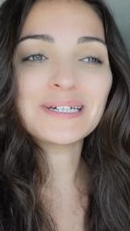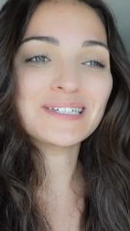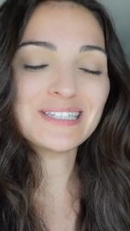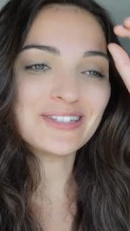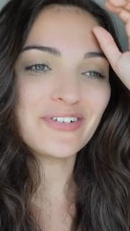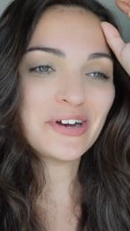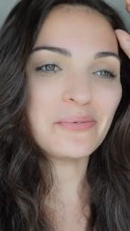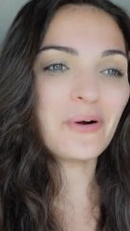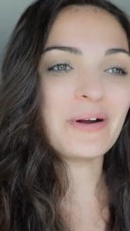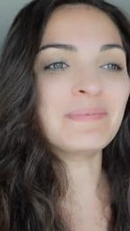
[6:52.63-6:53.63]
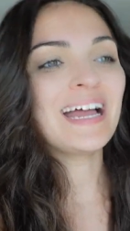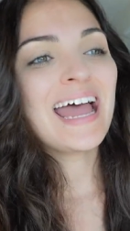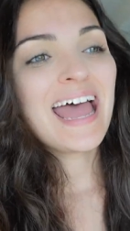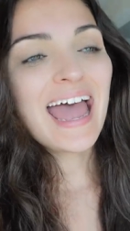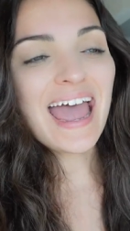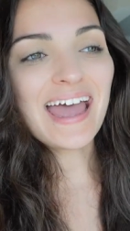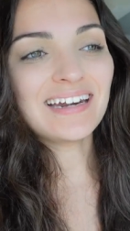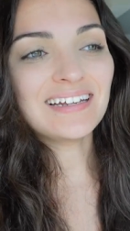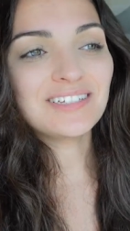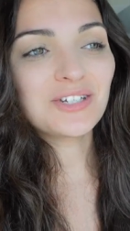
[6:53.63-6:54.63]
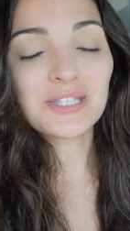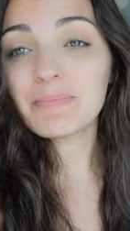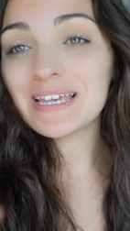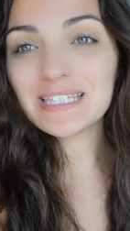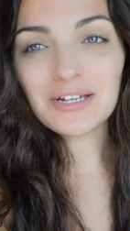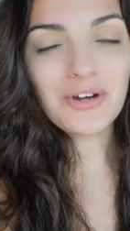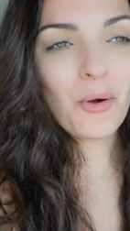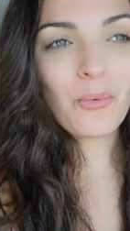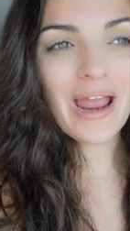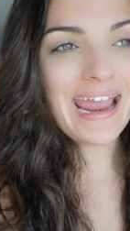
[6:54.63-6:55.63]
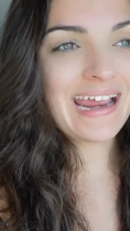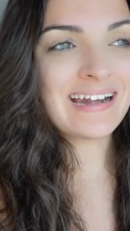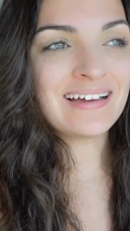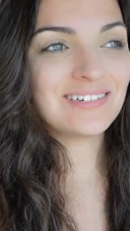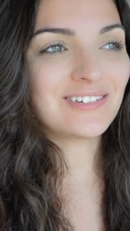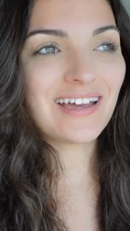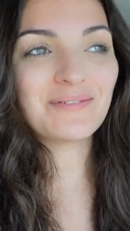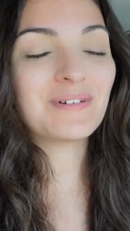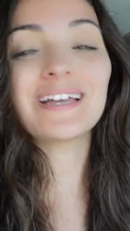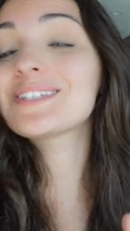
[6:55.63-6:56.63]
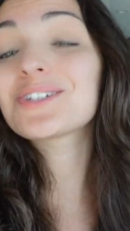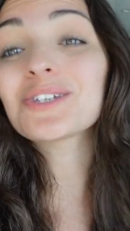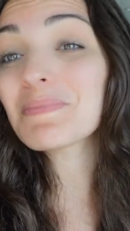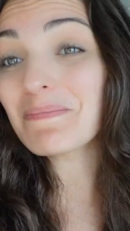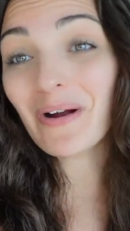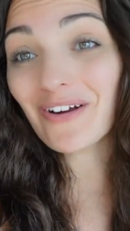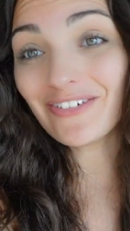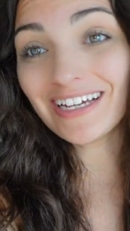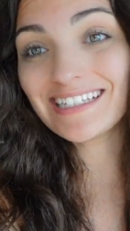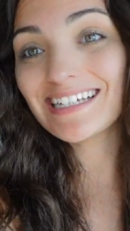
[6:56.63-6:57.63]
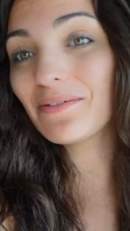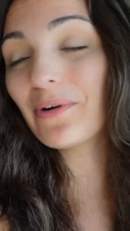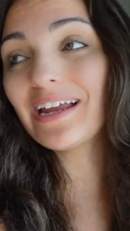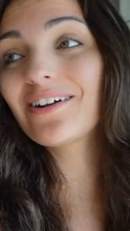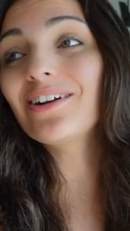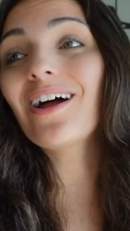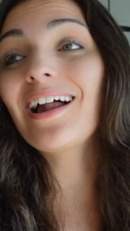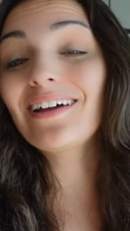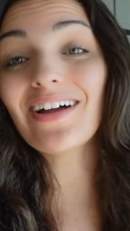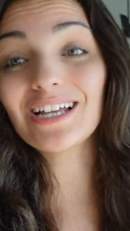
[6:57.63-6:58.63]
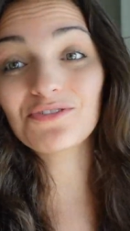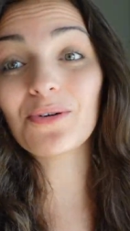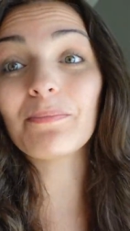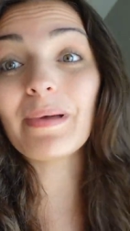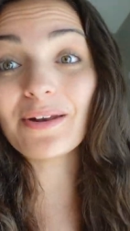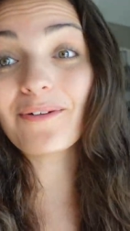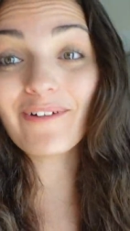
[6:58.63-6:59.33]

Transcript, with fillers: because it's very warm, and just amazing. No rain, it's just been perfect. We could not have asked for better